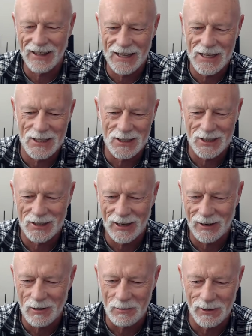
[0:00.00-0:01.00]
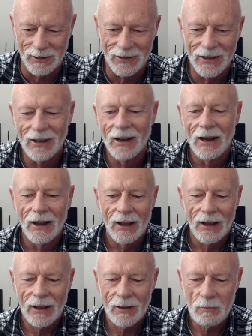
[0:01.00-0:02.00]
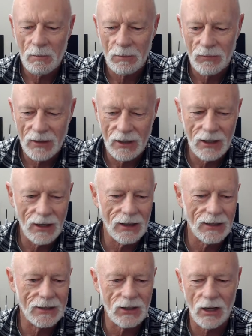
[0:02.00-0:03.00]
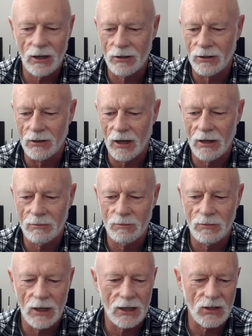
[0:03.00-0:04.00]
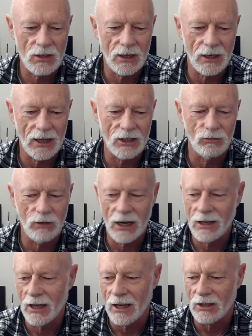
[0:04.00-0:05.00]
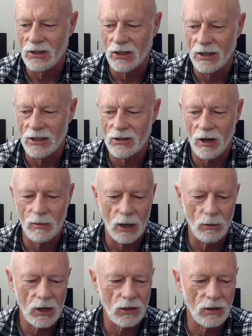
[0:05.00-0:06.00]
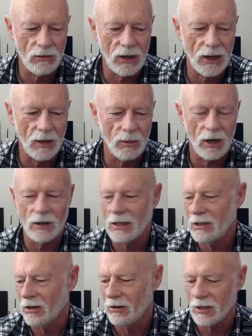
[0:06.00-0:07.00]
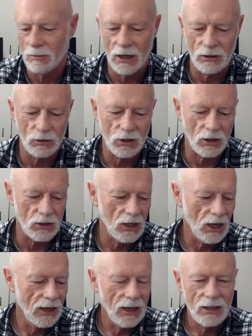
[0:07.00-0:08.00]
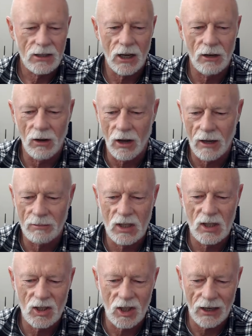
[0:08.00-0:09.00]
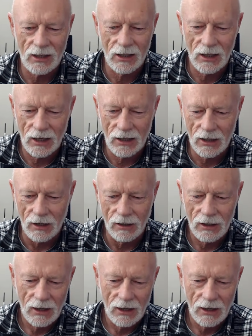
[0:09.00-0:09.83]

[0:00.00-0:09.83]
It's terrible. Yeah, so, as I say, it's raining outside. It's horrible. I want to do a video, but I need to do some outdoor shots. So I'm stuck in here.